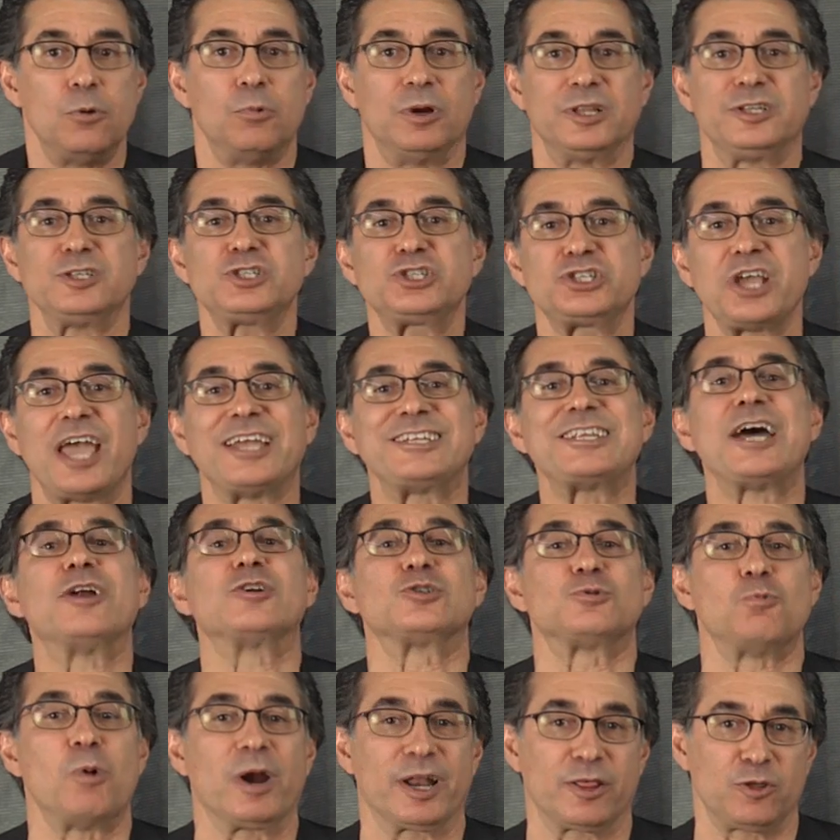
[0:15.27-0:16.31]
Well, this shakedown
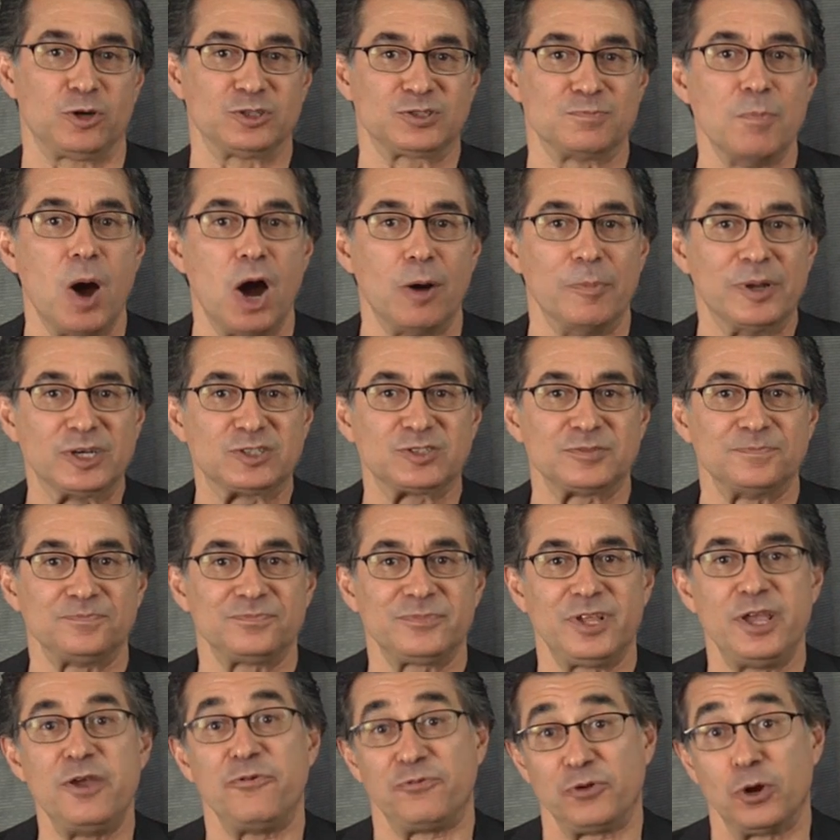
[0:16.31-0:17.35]
is one of those moments.
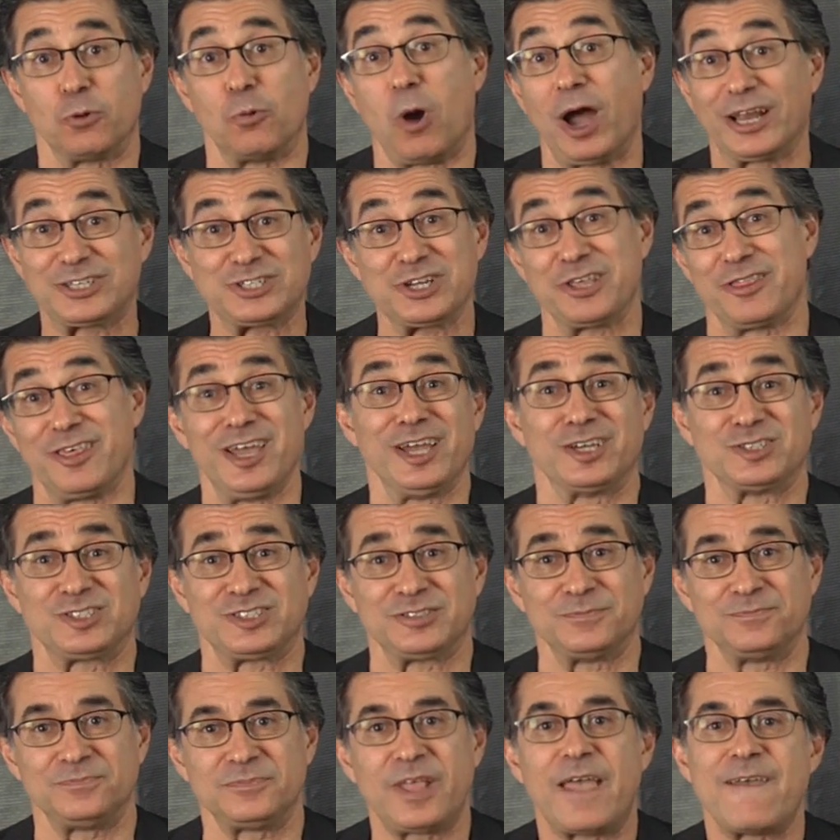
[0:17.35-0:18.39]
If you're watching
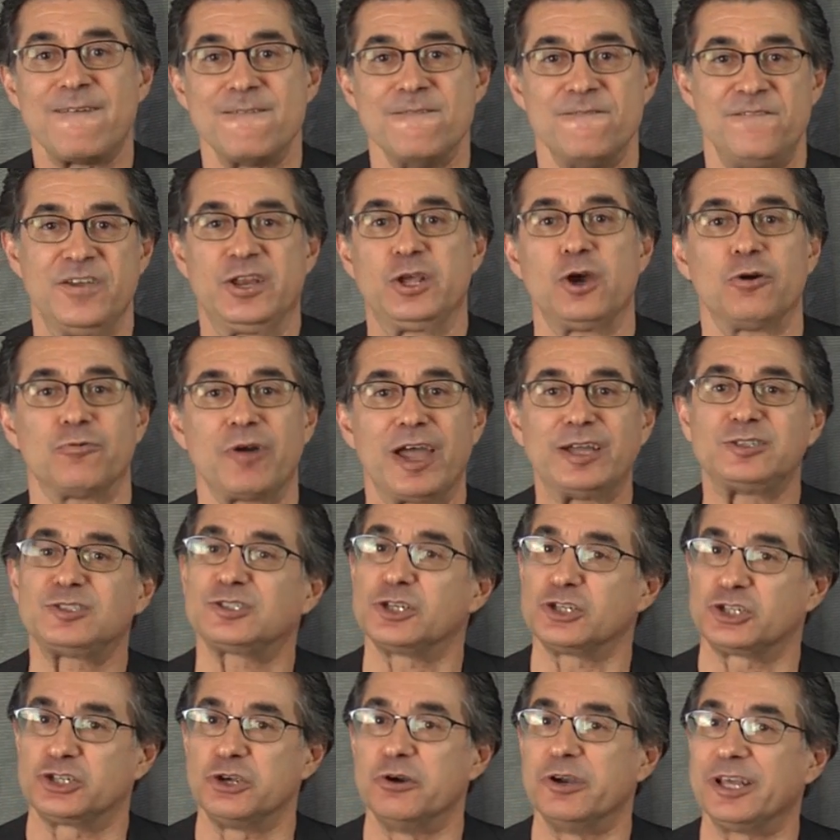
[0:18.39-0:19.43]
this, video rights
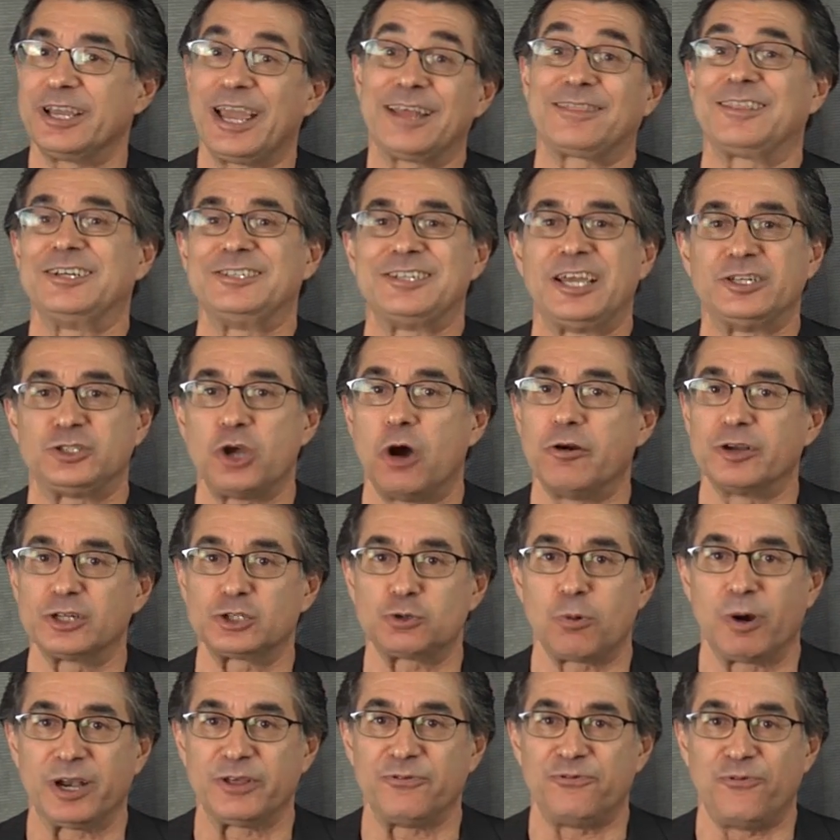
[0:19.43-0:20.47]
to shooting at the Daytona
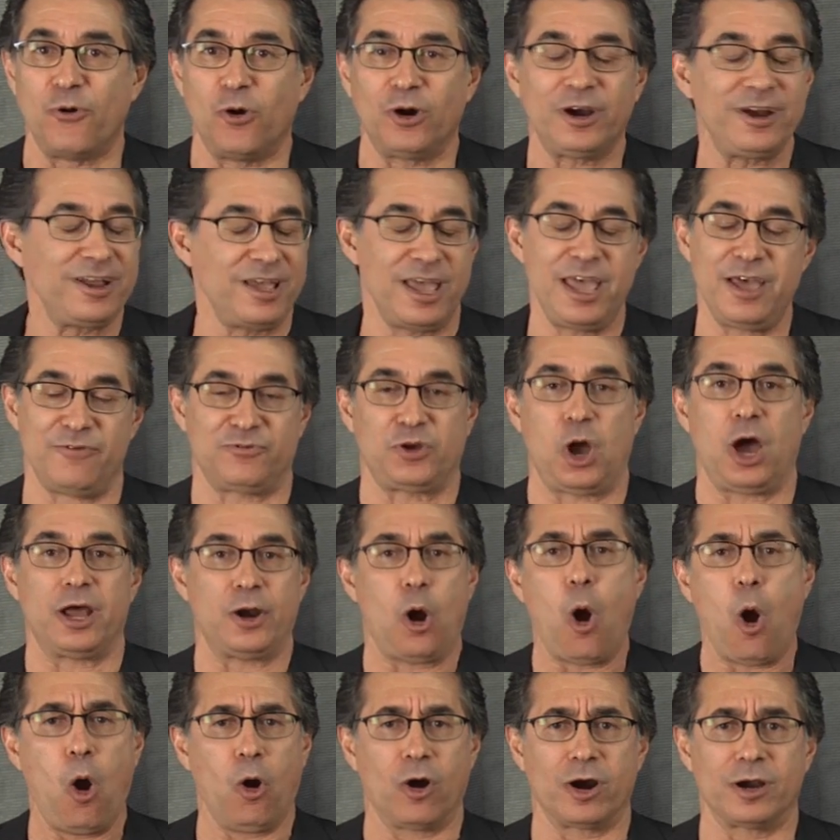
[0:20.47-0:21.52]
24 have gone
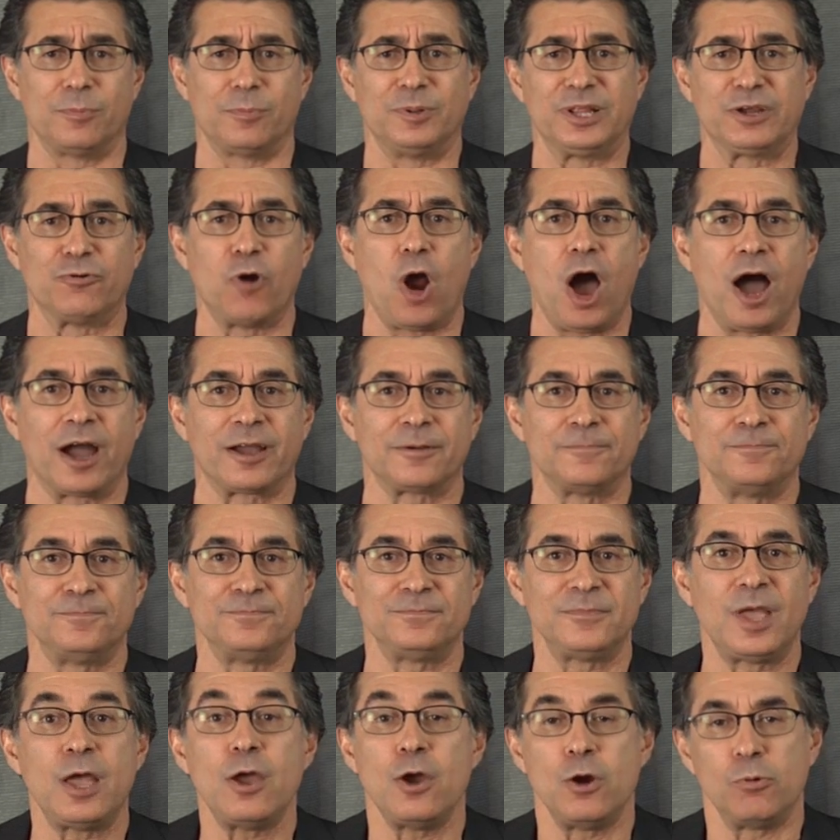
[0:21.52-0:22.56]
horribly wrong.
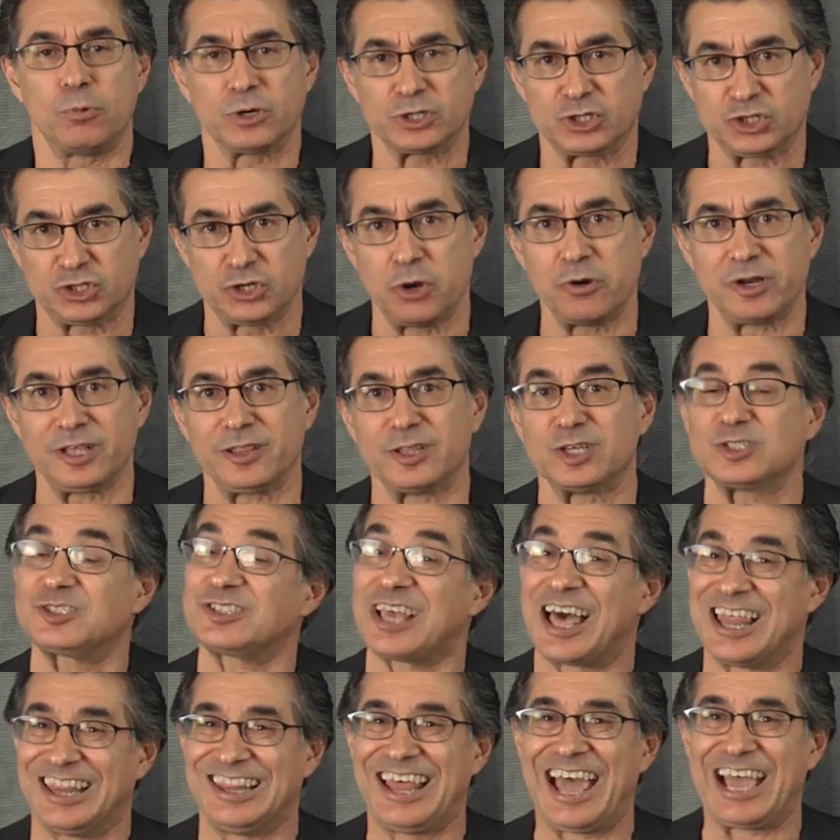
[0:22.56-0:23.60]
We're shooting this
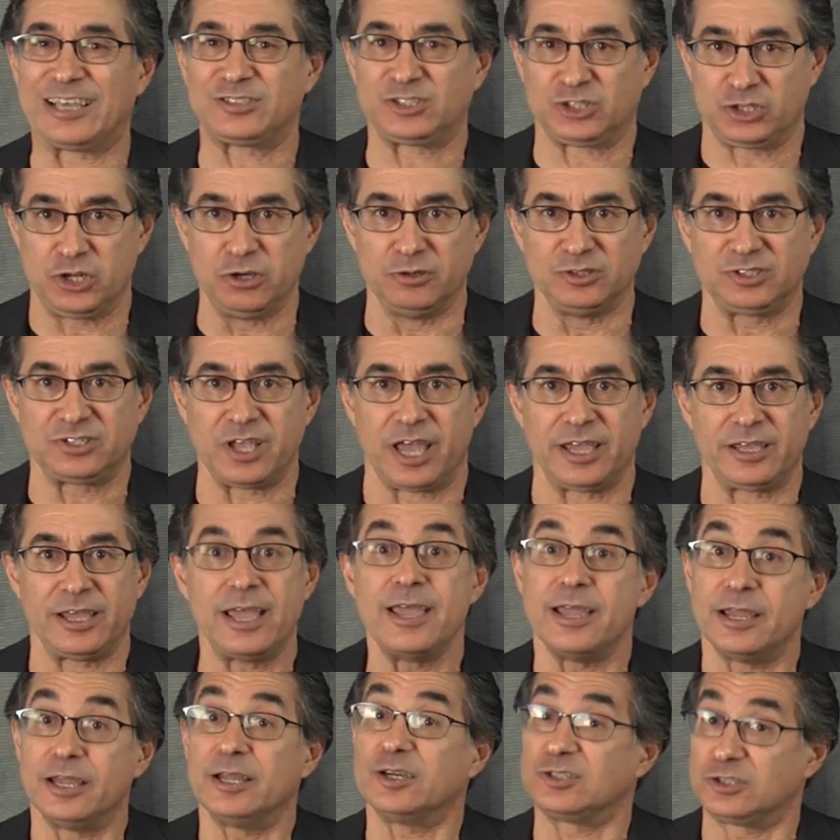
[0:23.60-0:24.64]
last Tuesday.
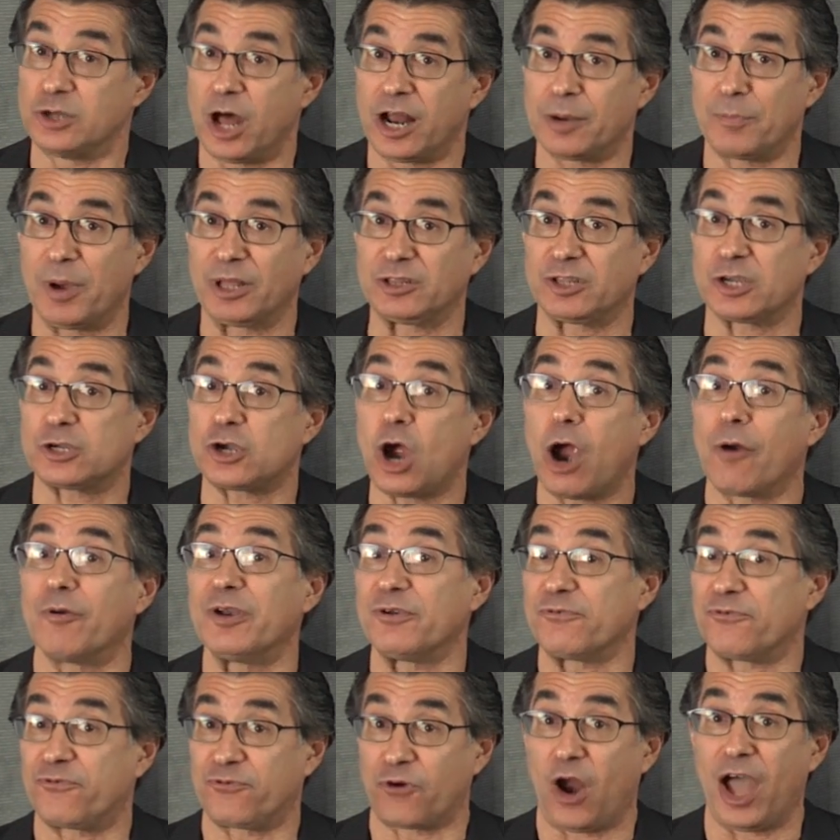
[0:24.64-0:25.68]
It's not about the
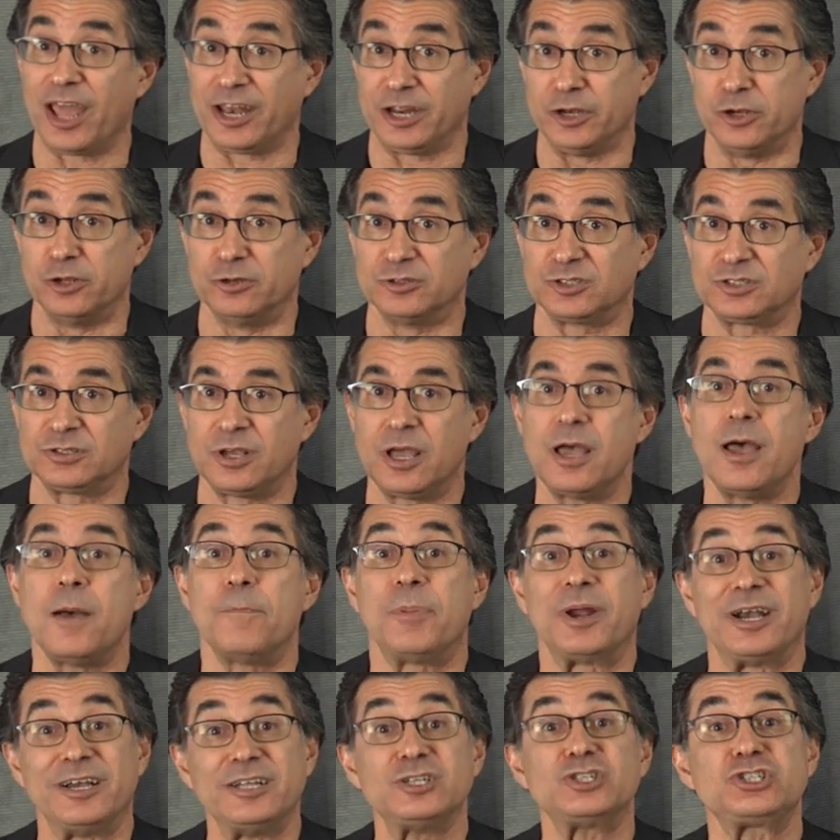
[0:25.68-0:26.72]
current Friday news,
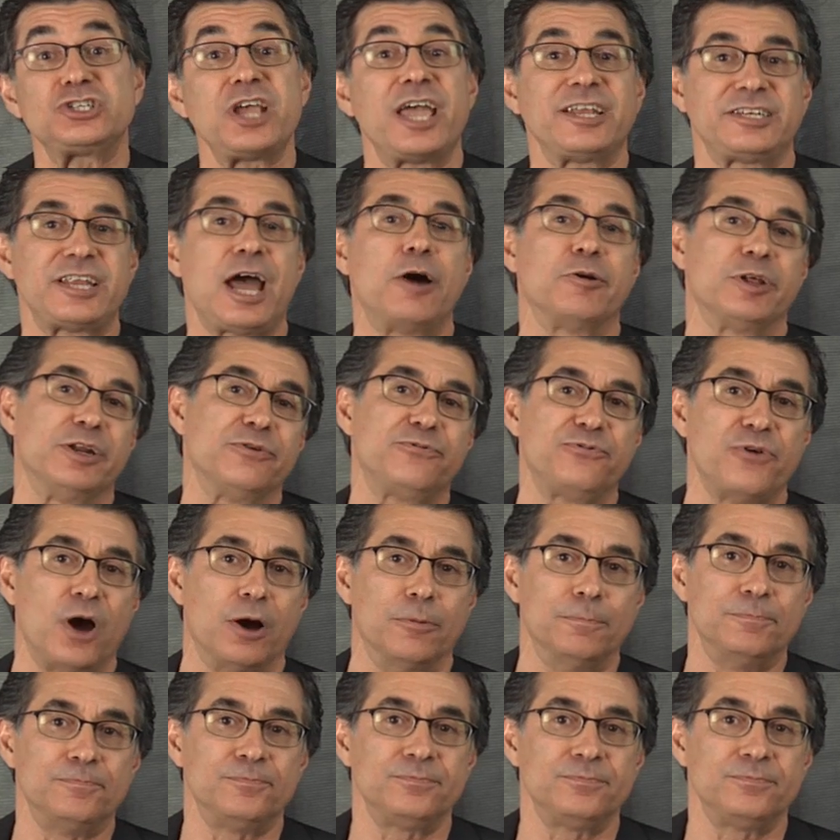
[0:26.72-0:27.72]
but it is shakedown info.